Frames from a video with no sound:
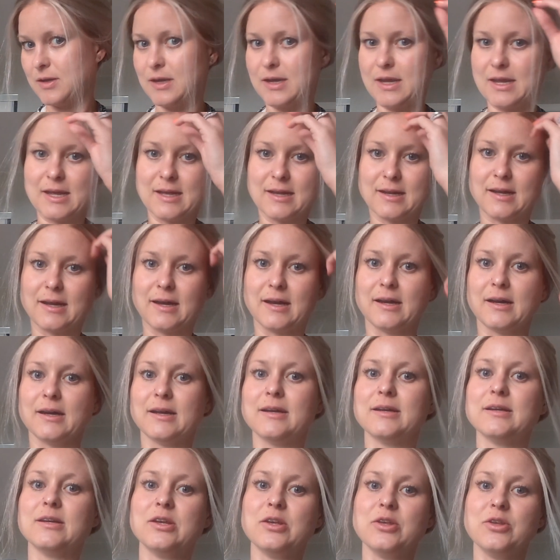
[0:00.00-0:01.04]

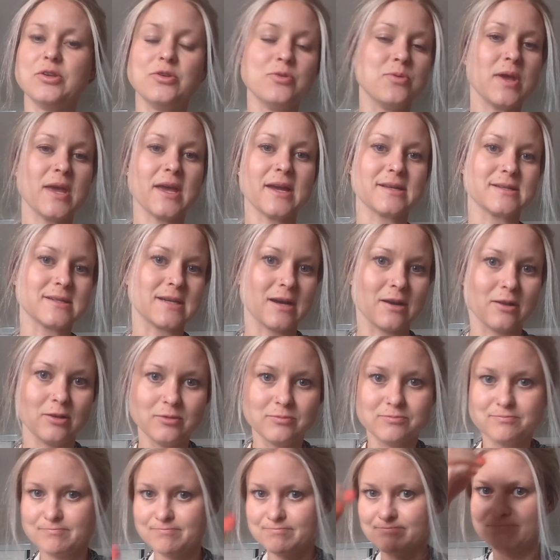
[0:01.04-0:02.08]
You can't tell.
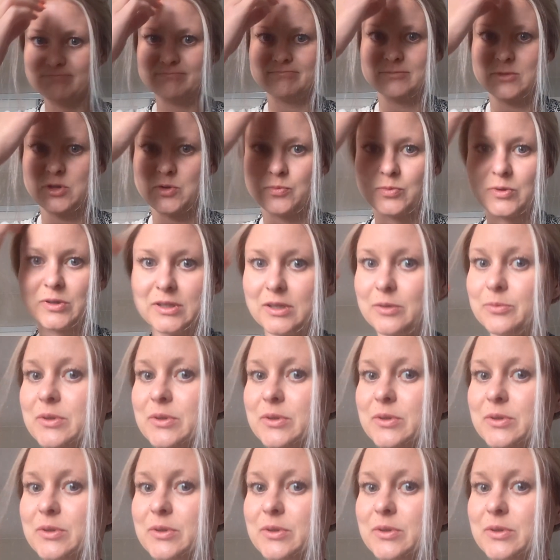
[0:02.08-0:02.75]
You really,